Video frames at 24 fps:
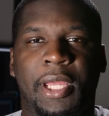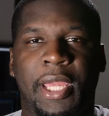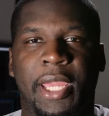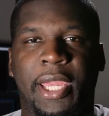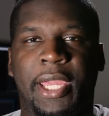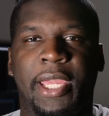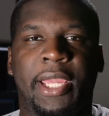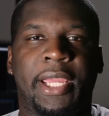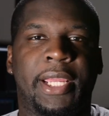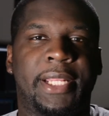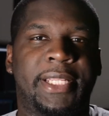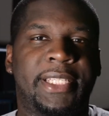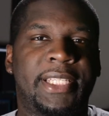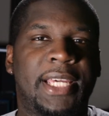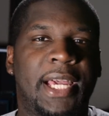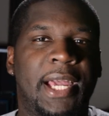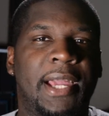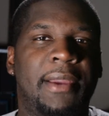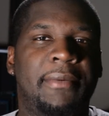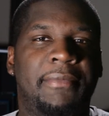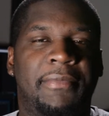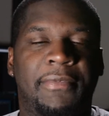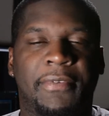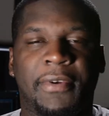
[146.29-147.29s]
a
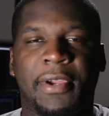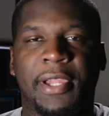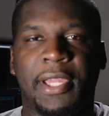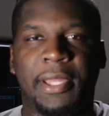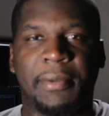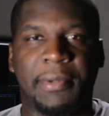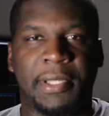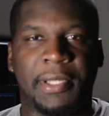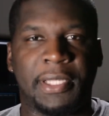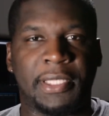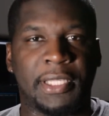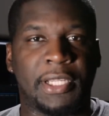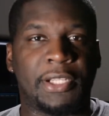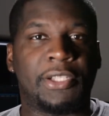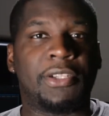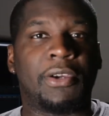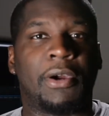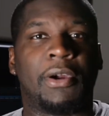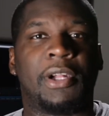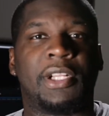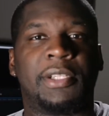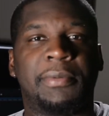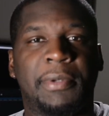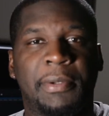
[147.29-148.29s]
time frame because I charge